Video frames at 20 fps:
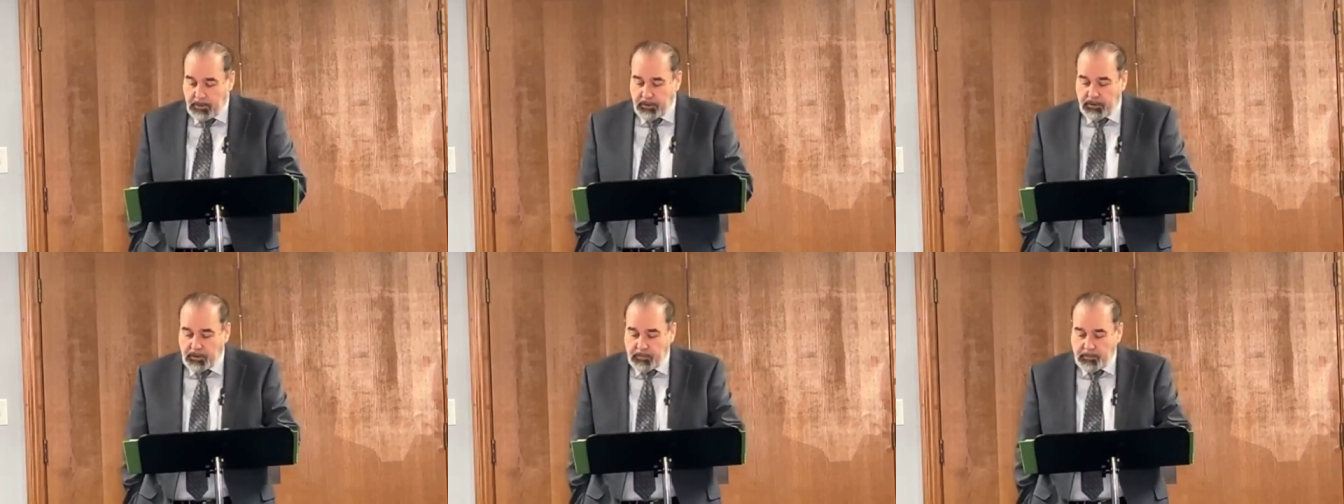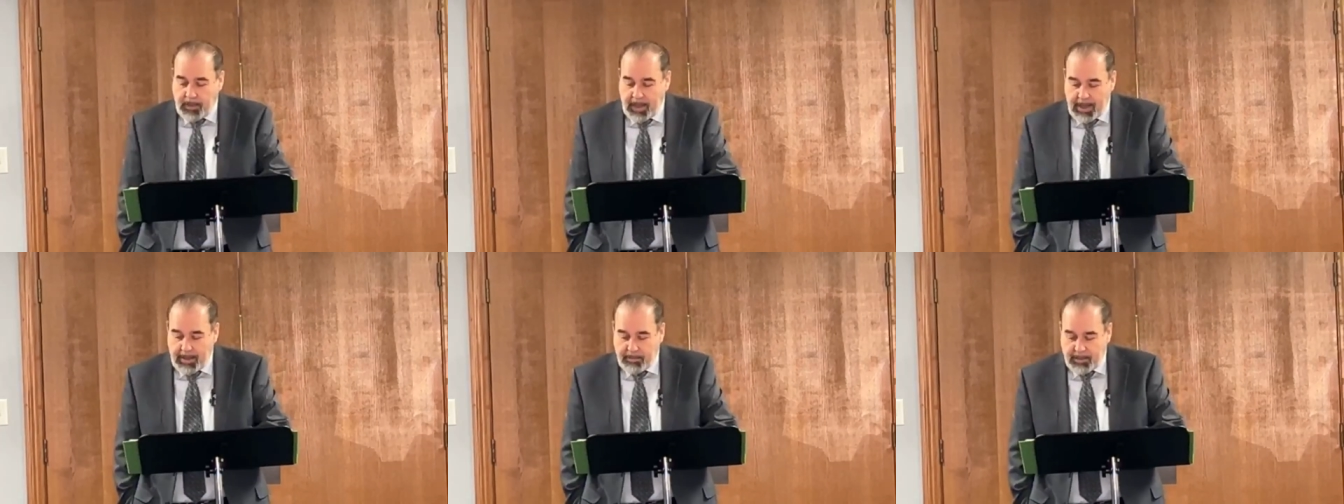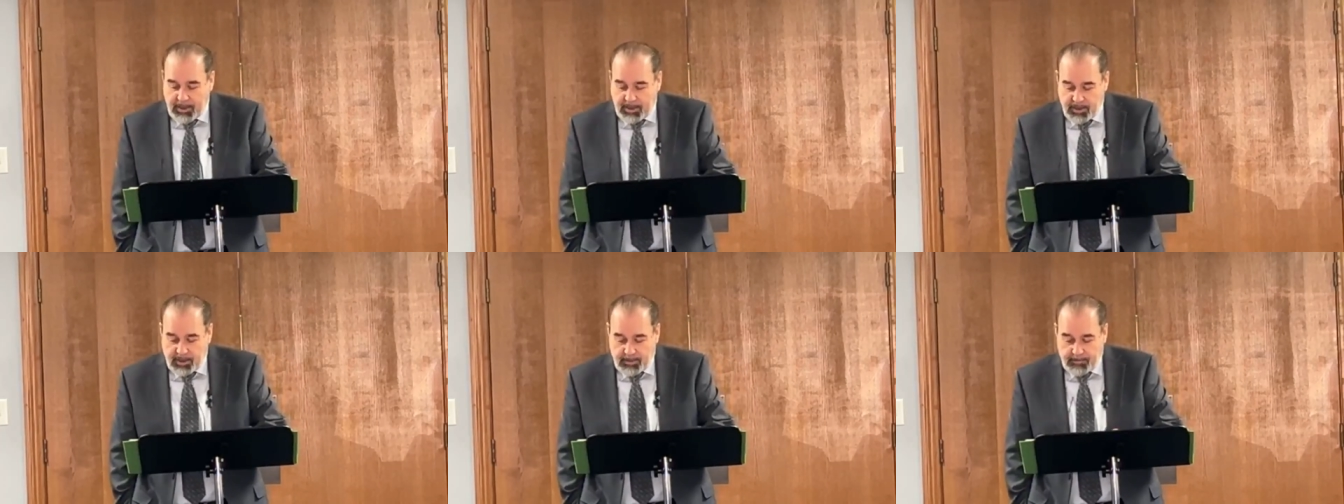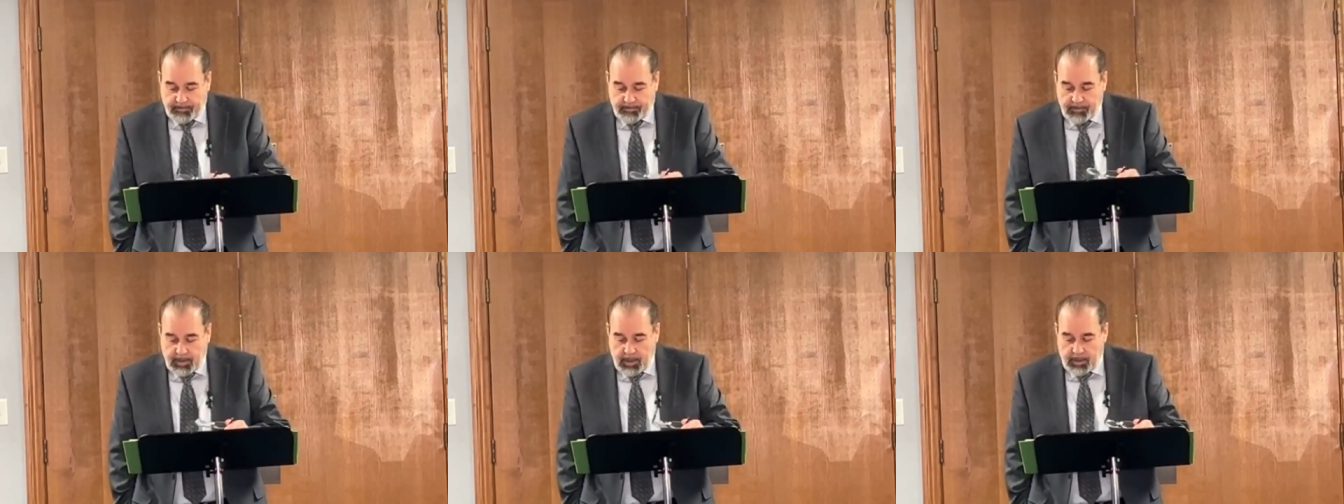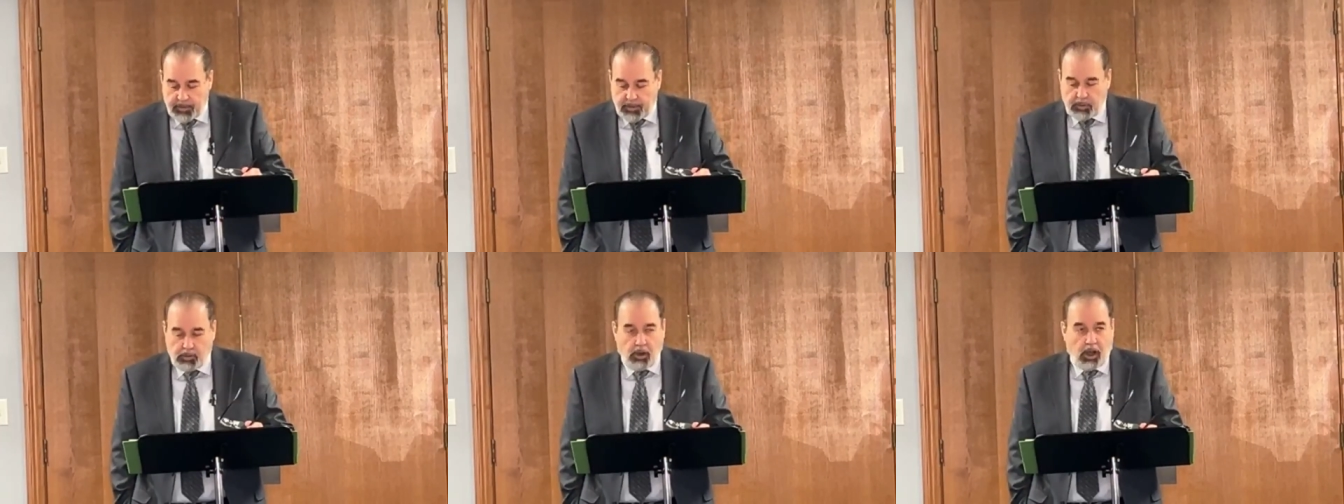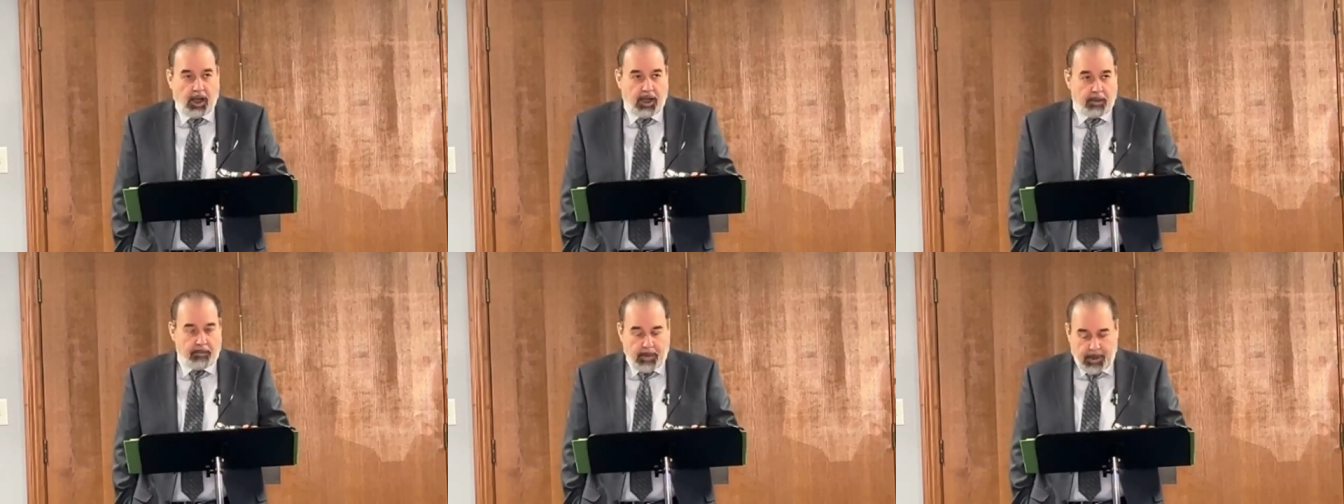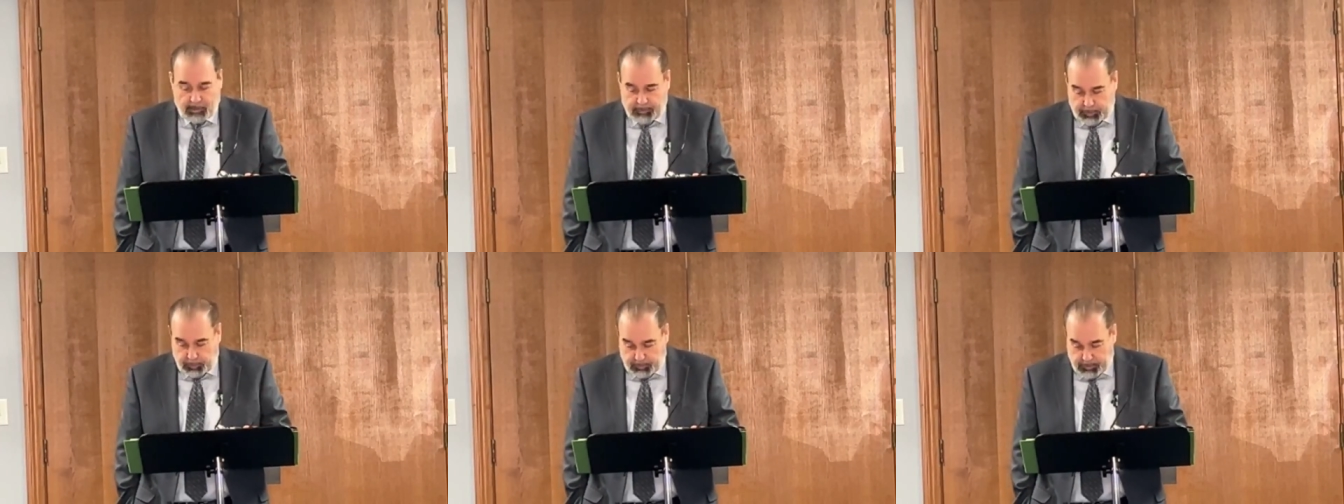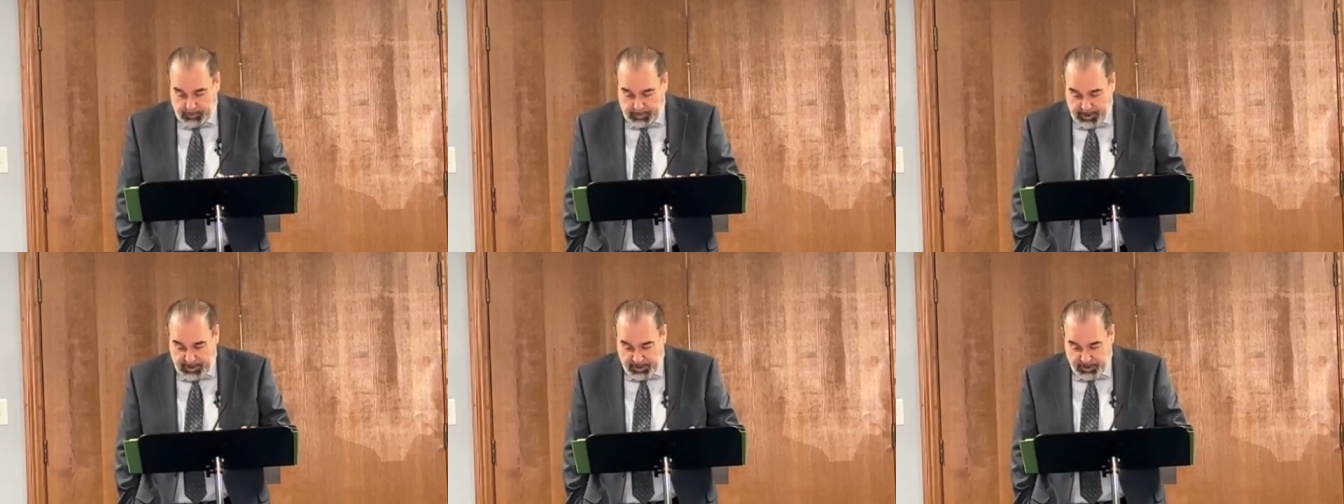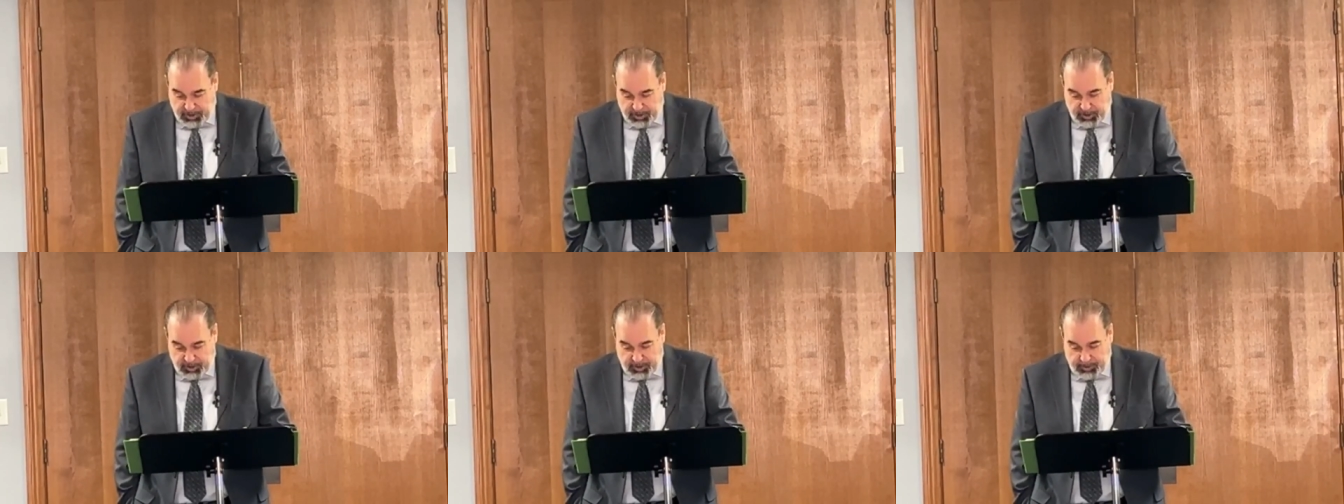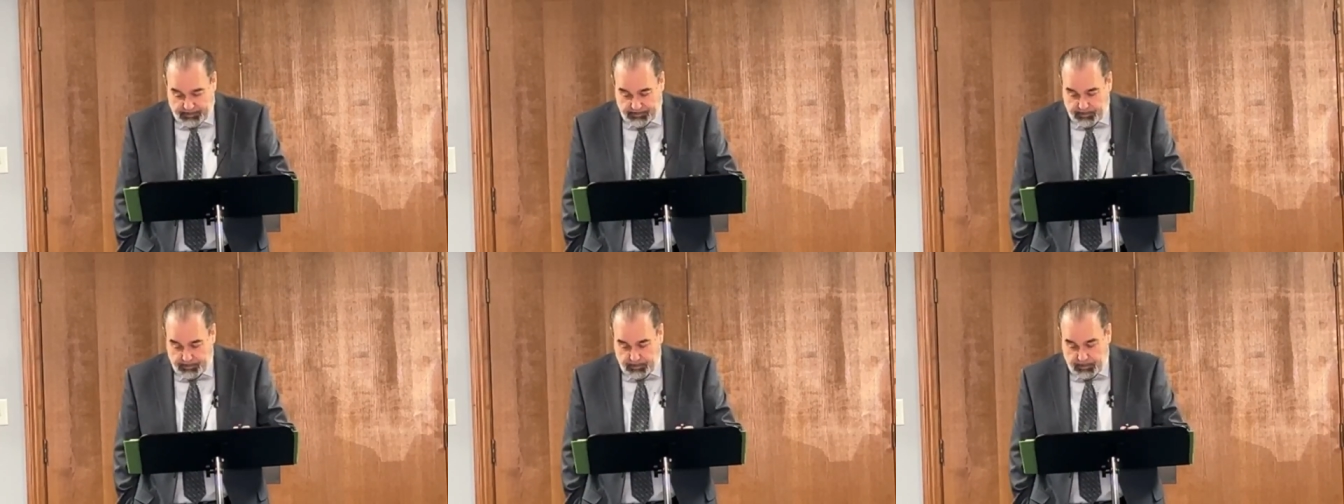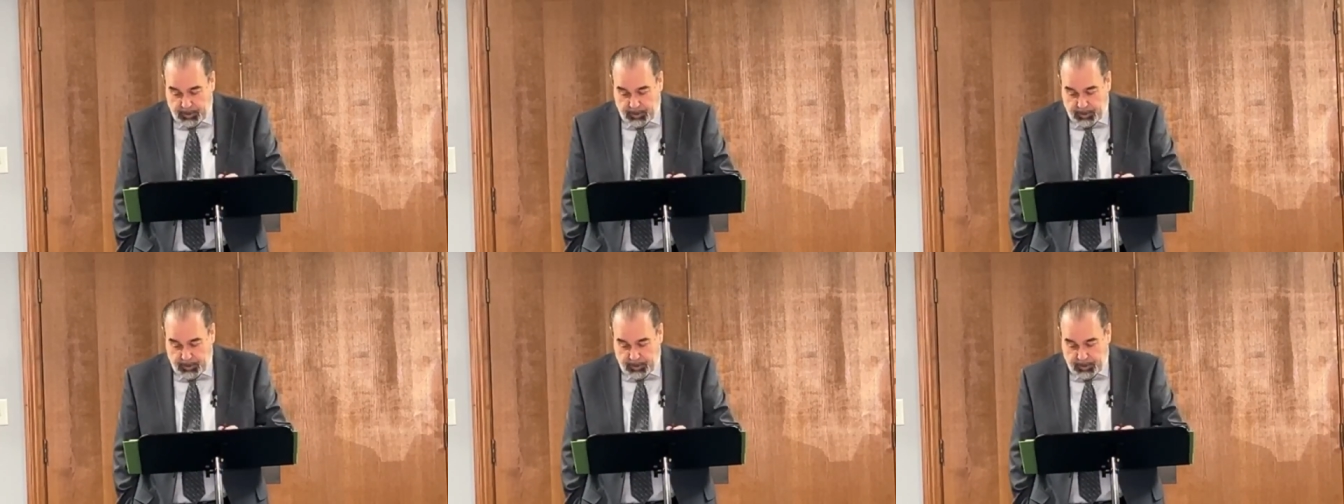Spiritual babies, they're all about the relationship